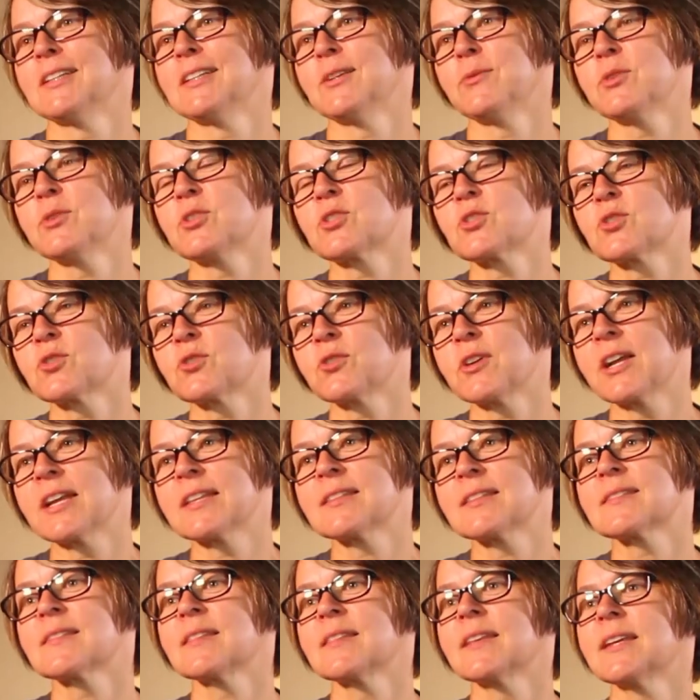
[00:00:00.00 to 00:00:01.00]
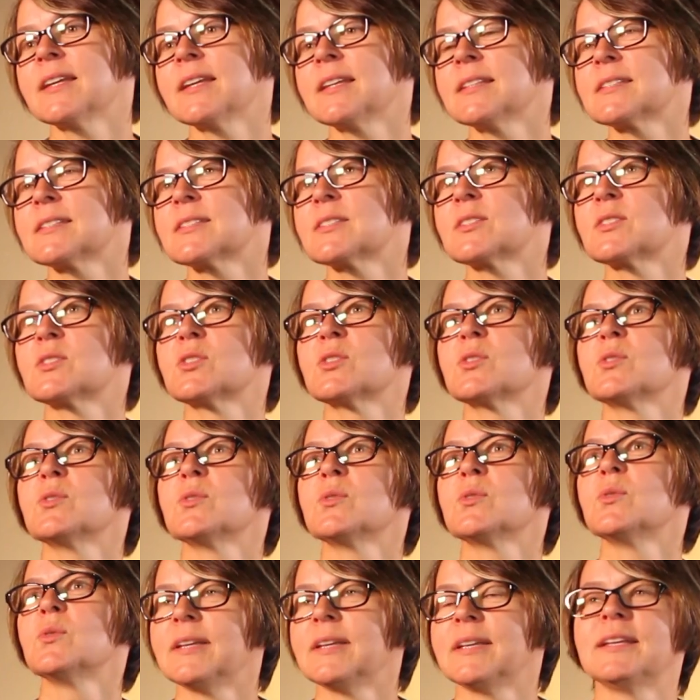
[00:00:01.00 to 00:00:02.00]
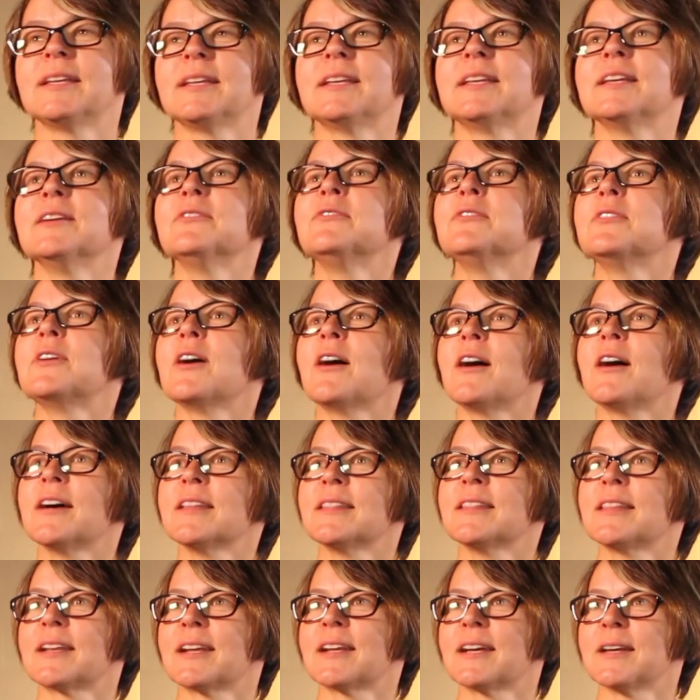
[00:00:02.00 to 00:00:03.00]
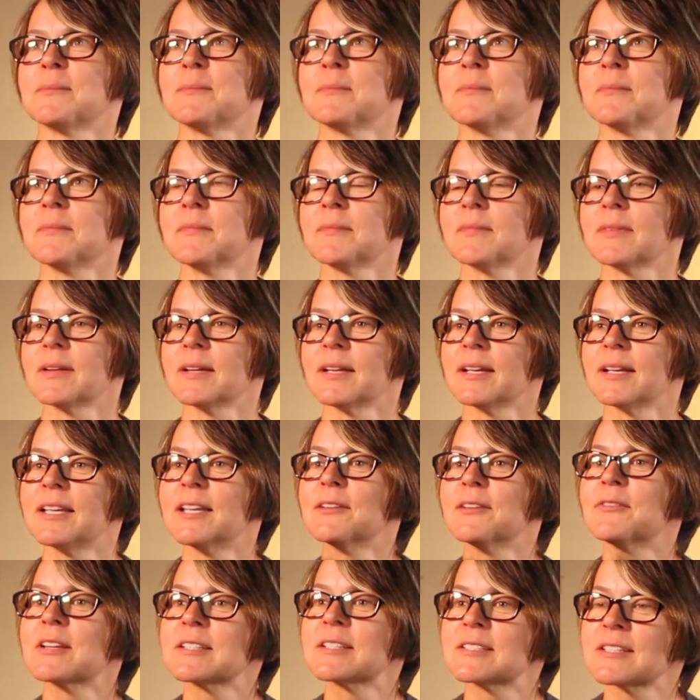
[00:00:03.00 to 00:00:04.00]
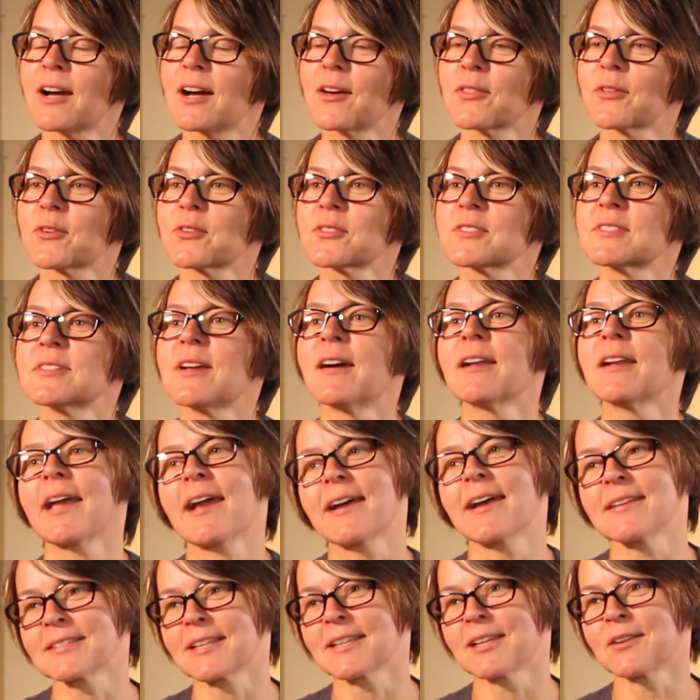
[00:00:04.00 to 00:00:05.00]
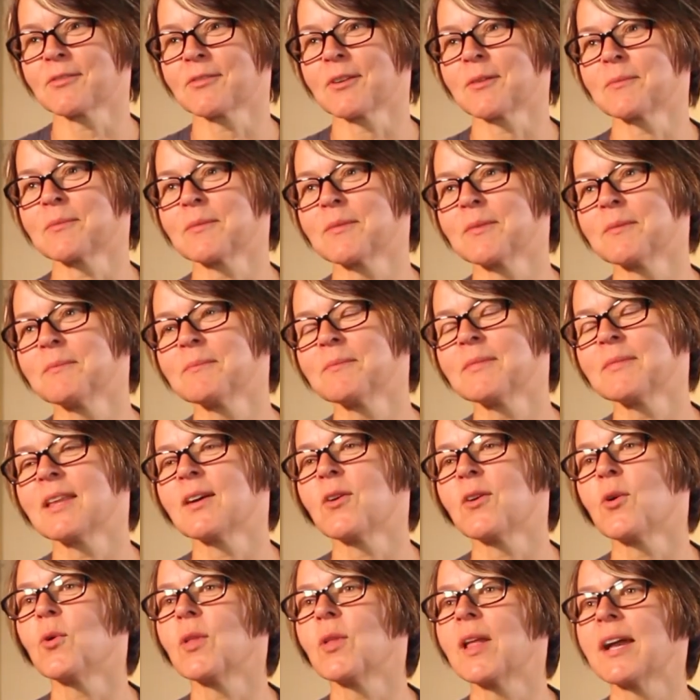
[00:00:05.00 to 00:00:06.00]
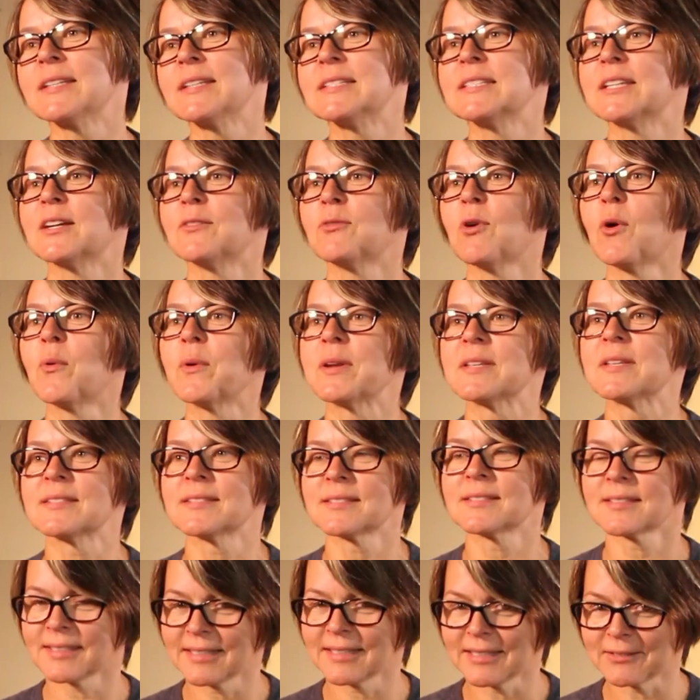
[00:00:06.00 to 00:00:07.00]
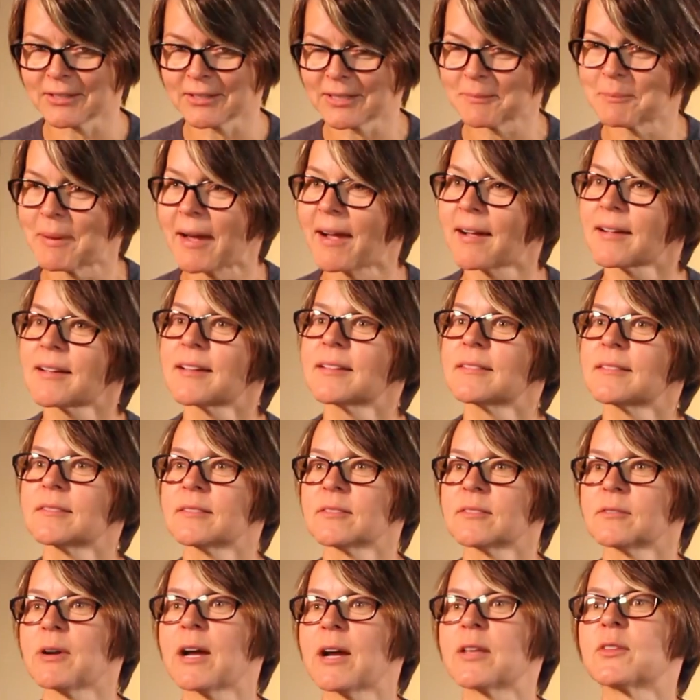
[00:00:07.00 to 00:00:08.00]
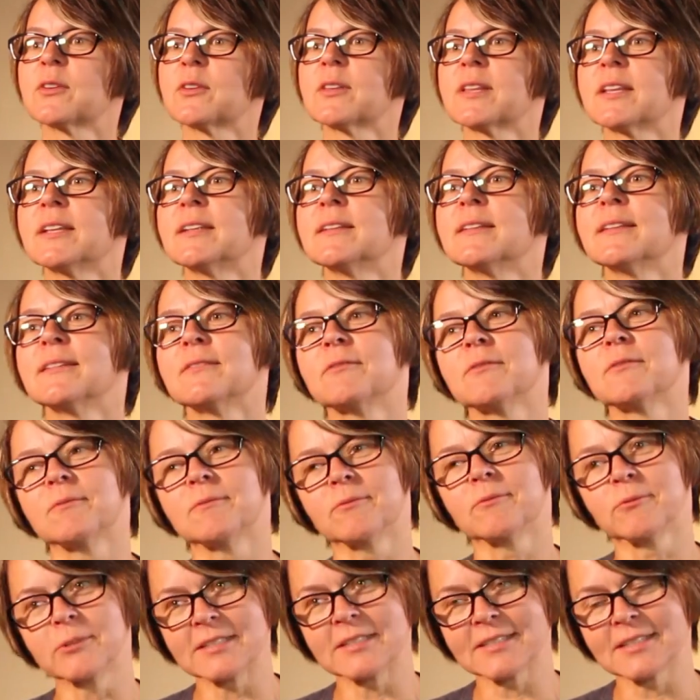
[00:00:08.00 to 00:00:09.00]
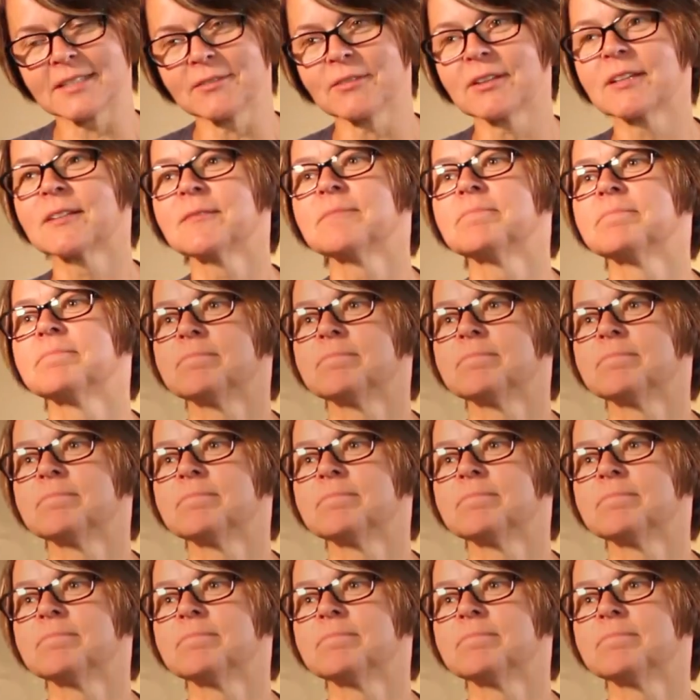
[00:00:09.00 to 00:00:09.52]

which translates to give God that I'm giving to others, not asking from them. The whole idea of always giving back rather than receiving.